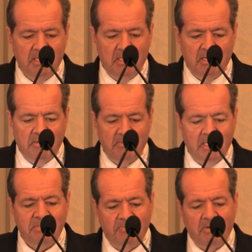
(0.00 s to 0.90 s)

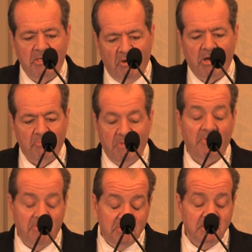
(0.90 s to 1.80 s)
it's very hard. We're
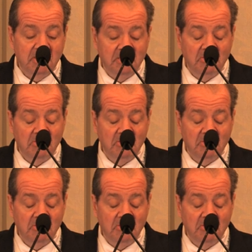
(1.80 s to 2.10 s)
very busy,